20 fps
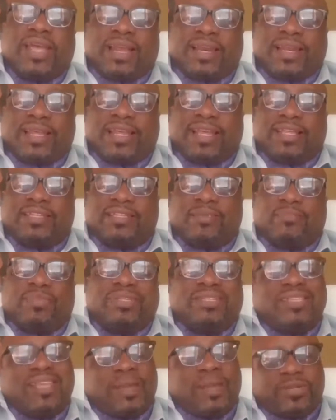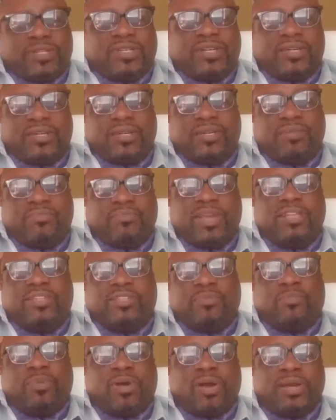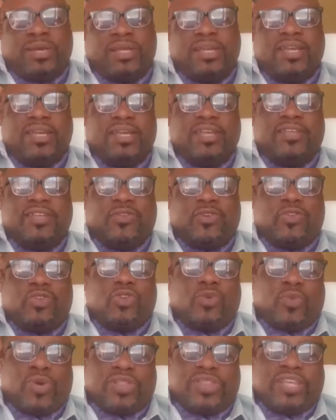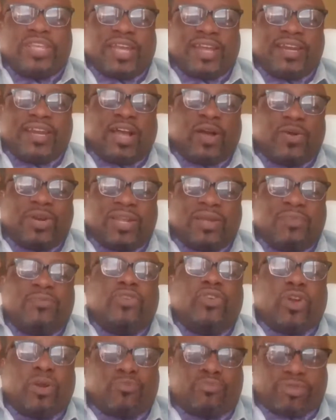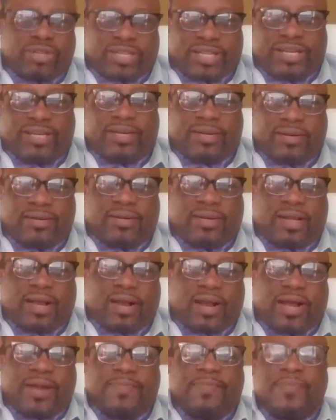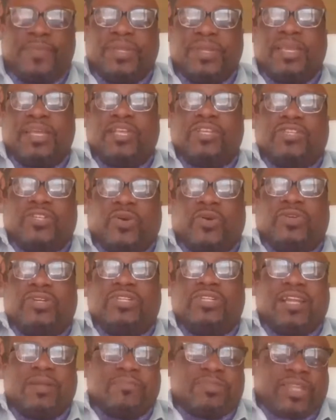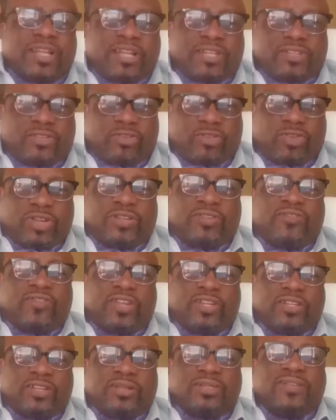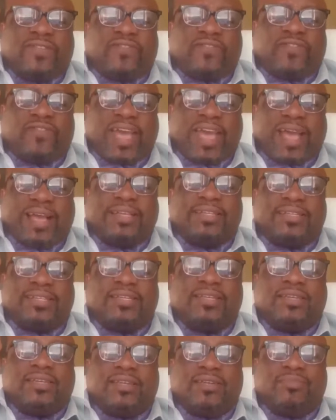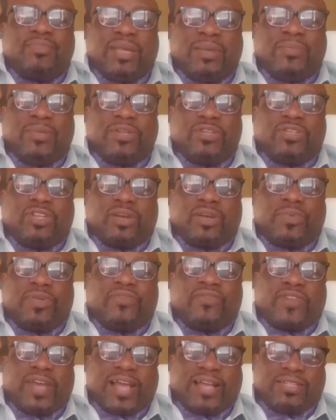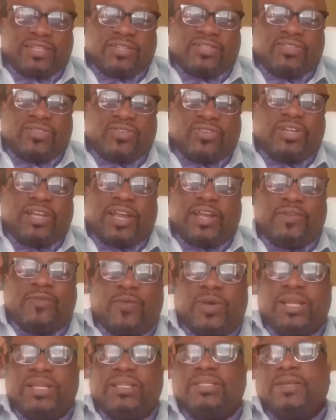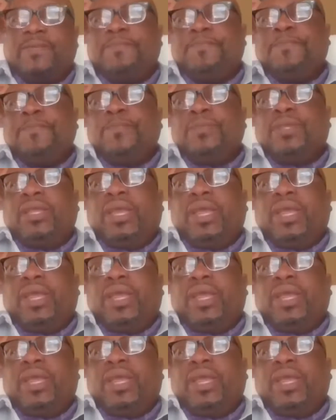that is the perception based upon those who were there and how they interpreted God. So the same thing is true in terms of facts. People interpret facts in certain kind of ways.